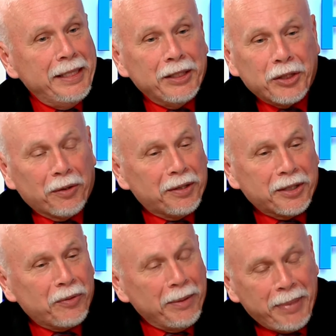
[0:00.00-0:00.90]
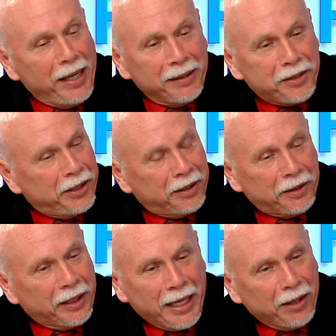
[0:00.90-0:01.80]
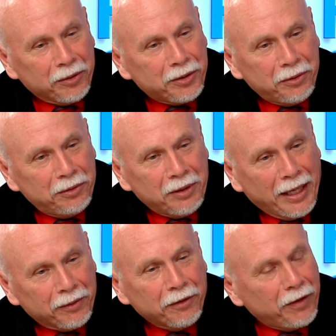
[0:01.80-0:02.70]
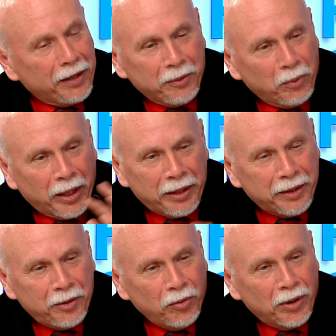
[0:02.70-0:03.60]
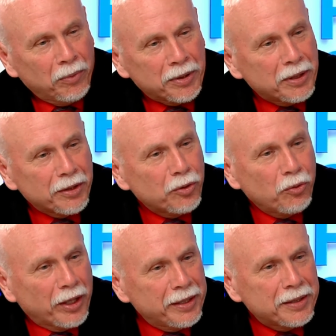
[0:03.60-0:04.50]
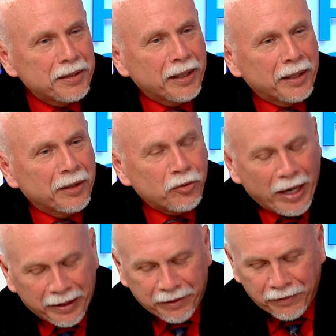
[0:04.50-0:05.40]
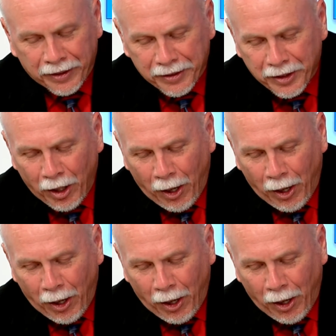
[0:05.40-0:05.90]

So there's a great balance here in how to find a way to do it with such grace and attractiveness.